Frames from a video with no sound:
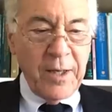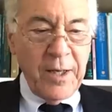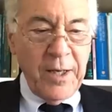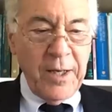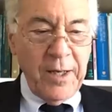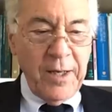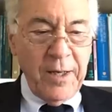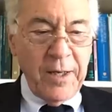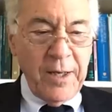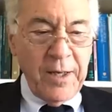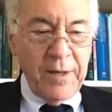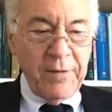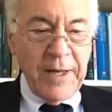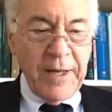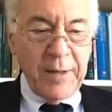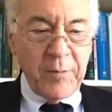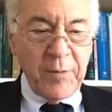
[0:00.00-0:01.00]
And
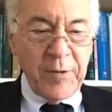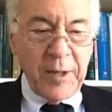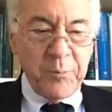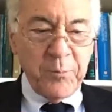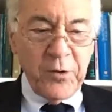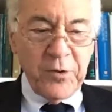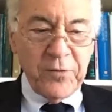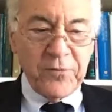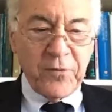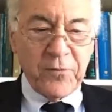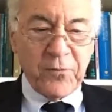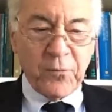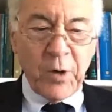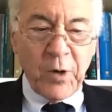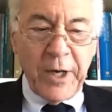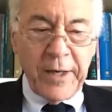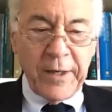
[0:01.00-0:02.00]
that puts us
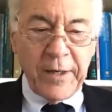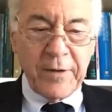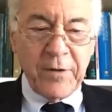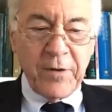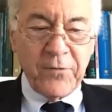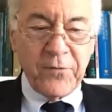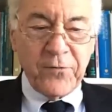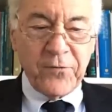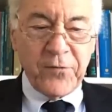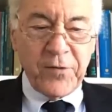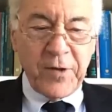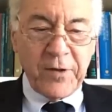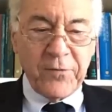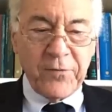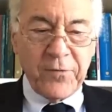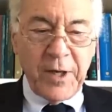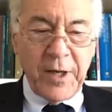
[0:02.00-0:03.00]
right in this
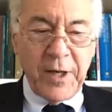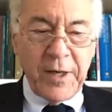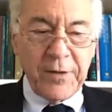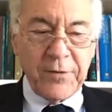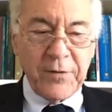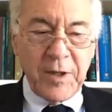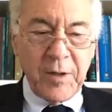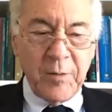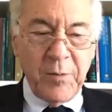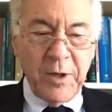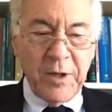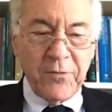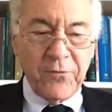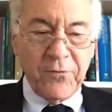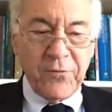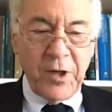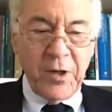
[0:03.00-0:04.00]
6 to 18
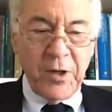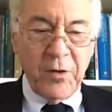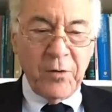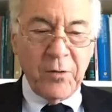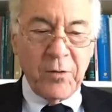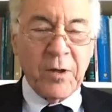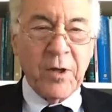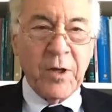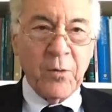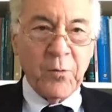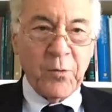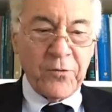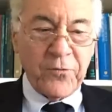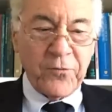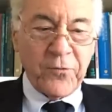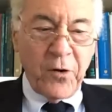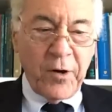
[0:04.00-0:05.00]
month zone. We're
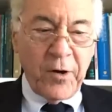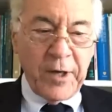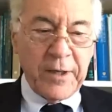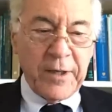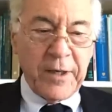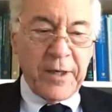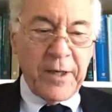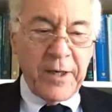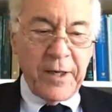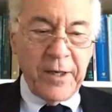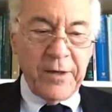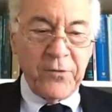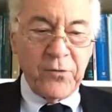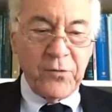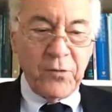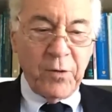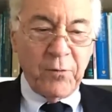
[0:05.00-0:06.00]
starting to get
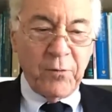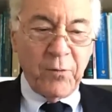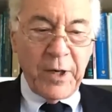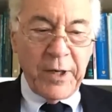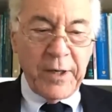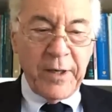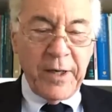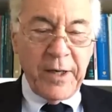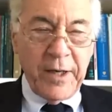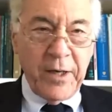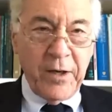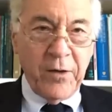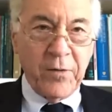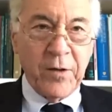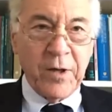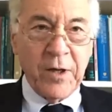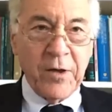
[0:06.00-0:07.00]
into it right
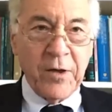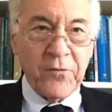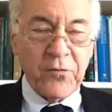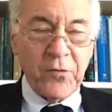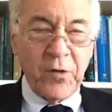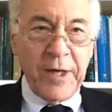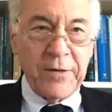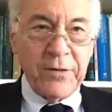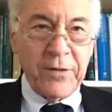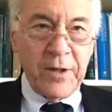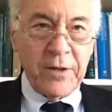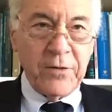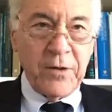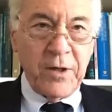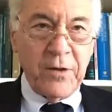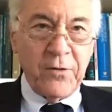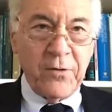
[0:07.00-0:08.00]
now. So I think
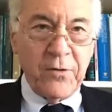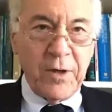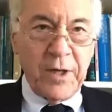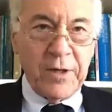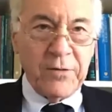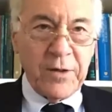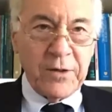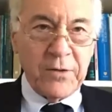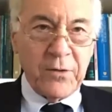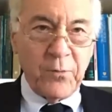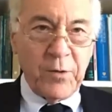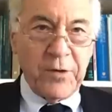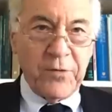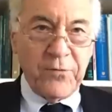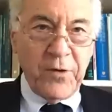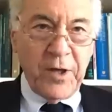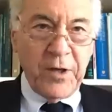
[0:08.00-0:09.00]
the
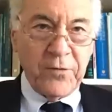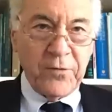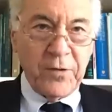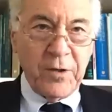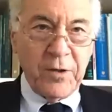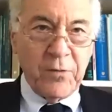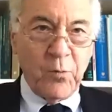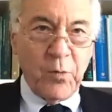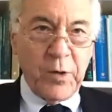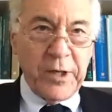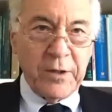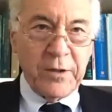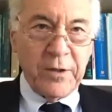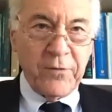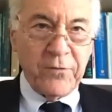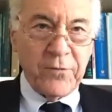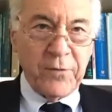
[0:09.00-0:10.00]
recession and
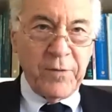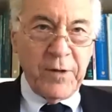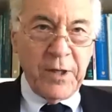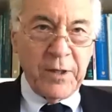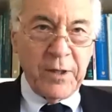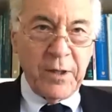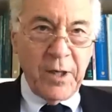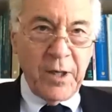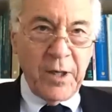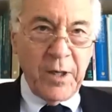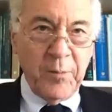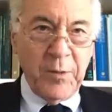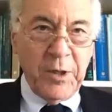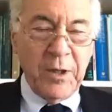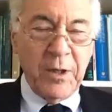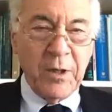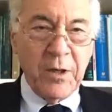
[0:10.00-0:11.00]
weakness in the
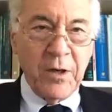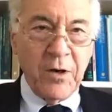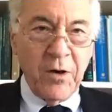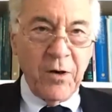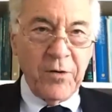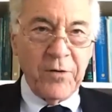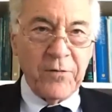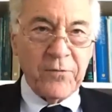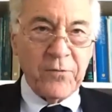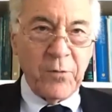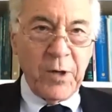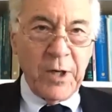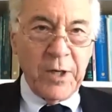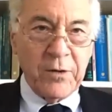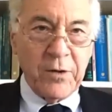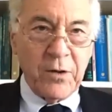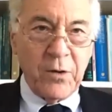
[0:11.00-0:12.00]
economy are just
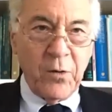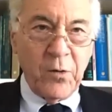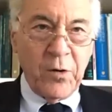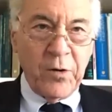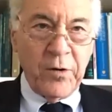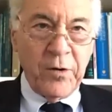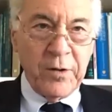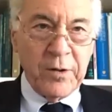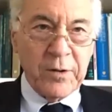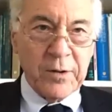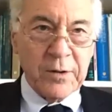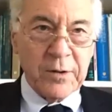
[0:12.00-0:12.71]
around the corner.